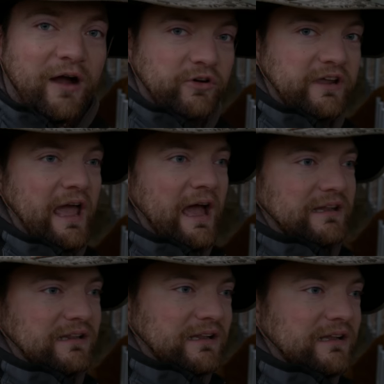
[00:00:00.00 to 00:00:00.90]
our
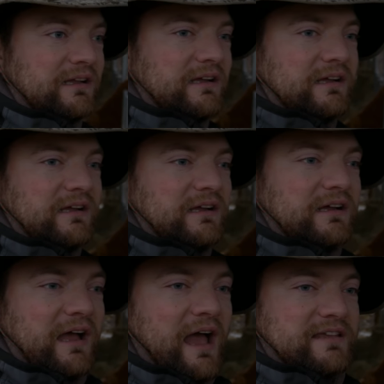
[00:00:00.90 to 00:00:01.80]
cattle
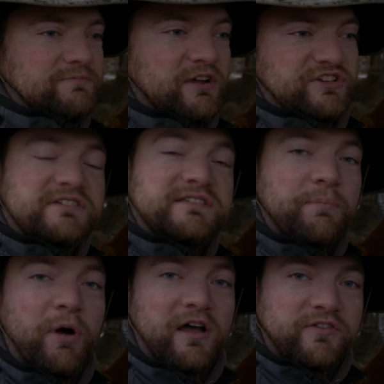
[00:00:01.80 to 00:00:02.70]
as much as they
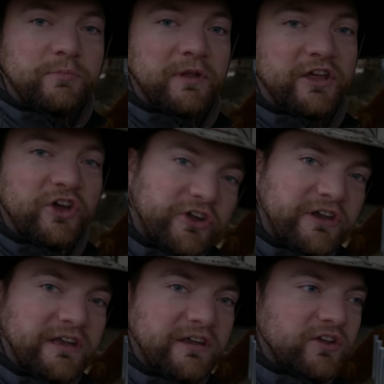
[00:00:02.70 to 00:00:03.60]
possibly could
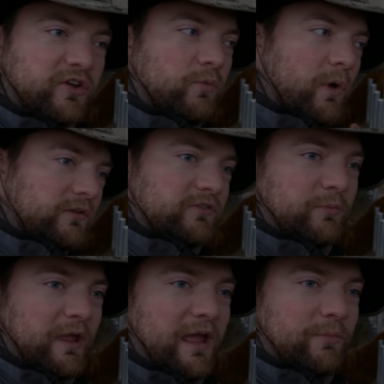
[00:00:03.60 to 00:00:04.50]
eat. You want
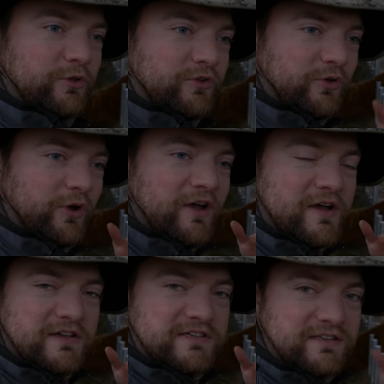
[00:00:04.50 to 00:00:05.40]
to be able to
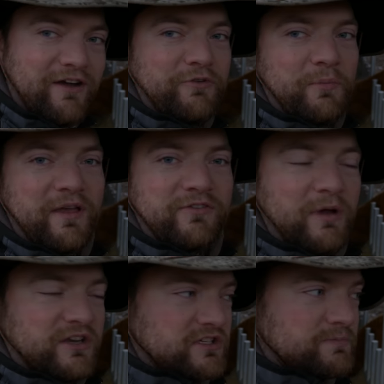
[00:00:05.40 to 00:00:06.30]
stuff them as
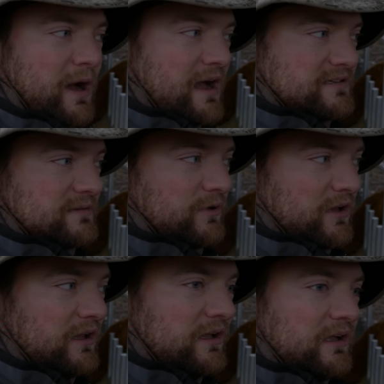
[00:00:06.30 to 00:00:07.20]
much as
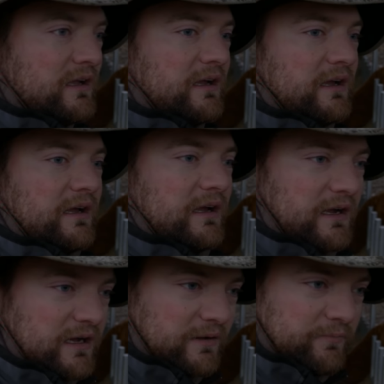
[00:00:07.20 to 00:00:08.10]
possible.
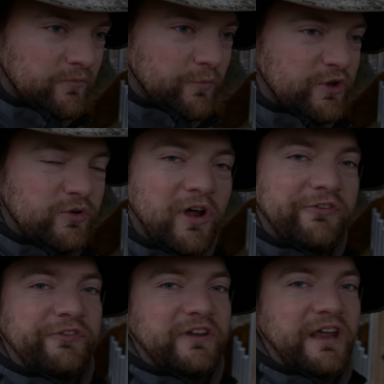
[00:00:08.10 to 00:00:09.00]
We do
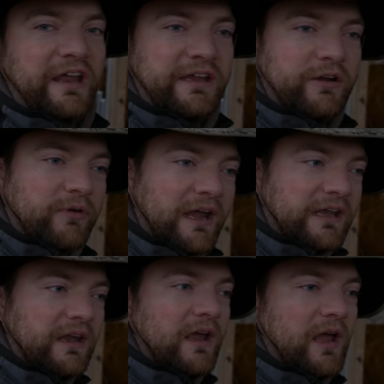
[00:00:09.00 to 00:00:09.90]
not feed any
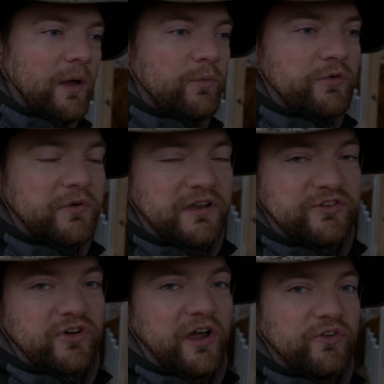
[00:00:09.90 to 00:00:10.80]
grain, and we really
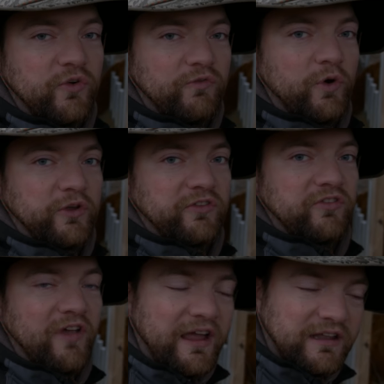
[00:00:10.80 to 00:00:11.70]
try to avoid
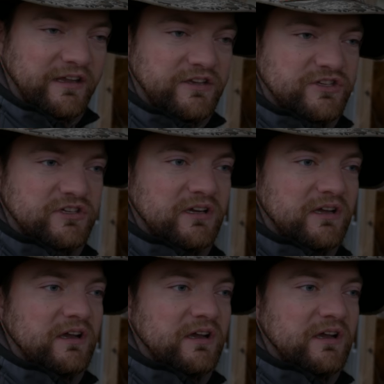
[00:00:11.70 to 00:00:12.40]
silage.